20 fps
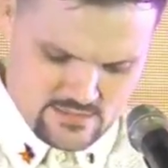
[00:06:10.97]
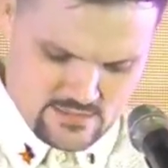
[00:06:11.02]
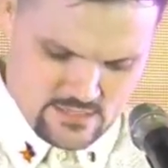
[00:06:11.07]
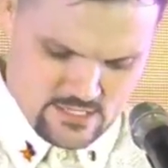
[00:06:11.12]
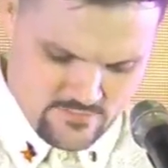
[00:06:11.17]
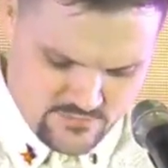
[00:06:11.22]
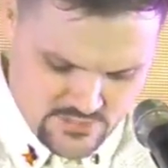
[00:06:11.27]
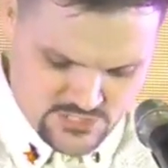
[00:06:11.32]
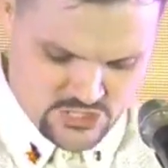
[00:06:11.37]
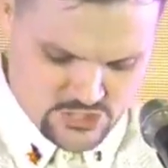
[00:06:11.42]

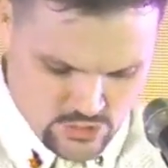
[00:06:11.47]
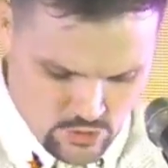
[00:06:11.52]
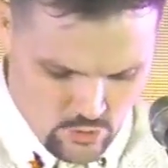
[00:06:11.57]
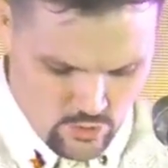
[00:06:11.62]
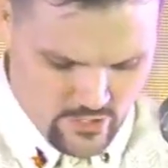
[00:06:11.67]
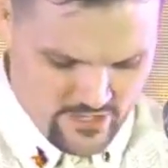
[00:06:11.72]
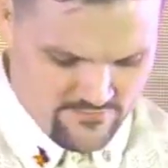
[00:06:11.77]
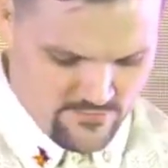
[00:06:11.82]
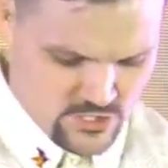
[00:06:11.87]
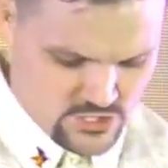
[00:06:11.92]
of the
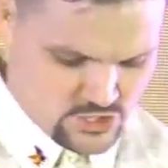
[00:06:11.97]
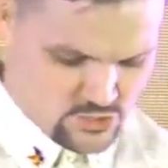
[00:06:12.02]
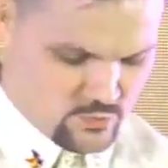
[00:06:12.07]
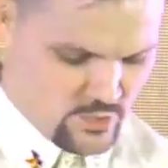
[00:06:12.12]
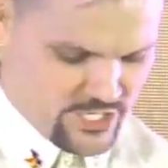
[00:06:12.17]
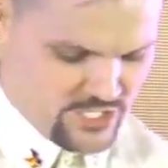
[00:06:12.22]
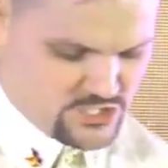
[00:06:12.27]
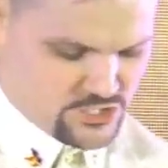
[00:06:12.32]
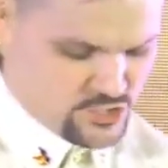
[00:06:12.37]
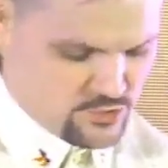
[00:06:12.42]
story. Verse
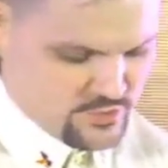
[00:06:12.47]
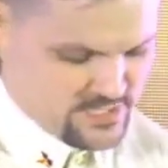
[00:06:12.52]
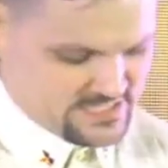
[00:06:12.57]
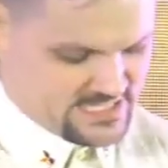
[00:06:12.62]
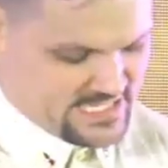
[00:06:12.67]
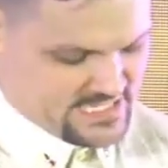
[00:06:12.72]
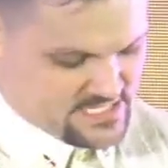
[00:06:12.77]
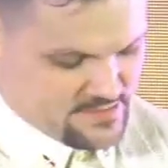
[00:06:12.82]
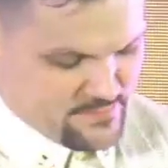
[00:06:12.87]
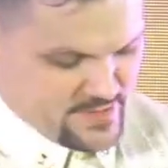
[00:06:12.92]
22, it
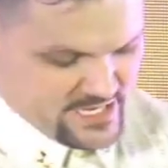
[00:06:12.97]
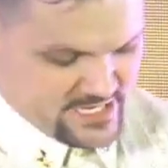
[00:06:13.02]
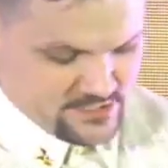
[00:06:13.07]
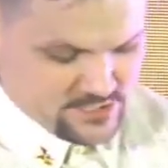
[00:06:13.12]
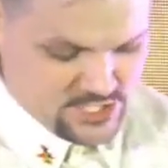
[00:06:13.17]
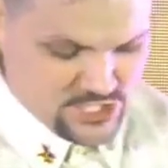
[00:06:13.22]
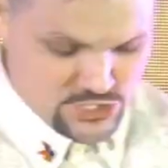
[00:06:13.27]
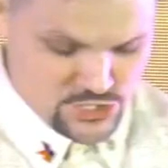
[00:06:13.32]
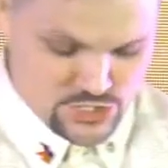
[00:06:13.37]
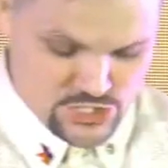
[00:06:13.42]
says,
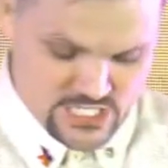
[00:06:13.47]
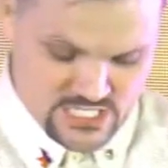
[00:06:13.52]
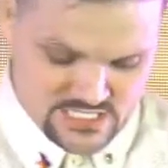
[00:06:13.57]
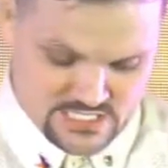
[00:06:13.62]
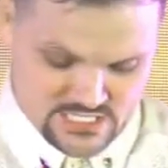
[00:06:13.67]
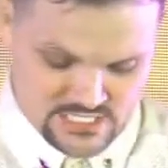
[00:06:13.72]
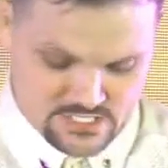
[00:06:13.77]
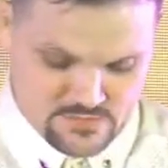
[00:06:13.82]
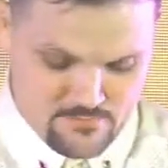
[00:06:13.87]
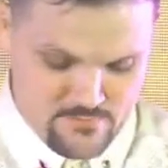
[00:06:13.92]
Immediately
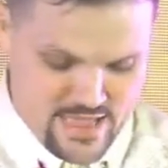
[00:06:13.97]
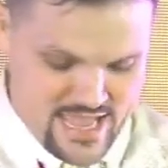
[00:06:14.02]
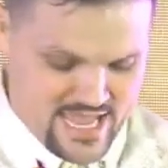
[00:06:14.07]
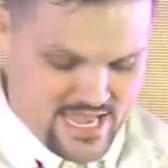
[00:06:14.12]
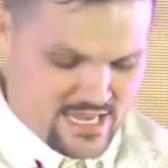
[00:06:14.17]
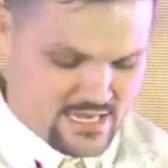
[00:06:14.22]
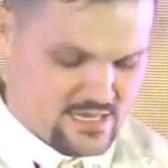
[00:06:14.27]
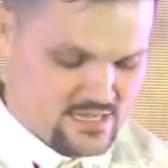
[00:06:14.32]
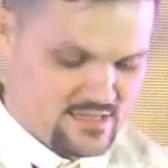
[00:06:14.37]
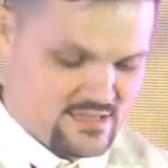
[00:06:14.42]
Jesus
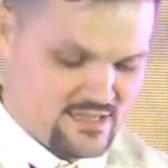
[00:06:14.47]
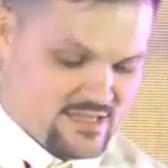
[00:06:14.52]
made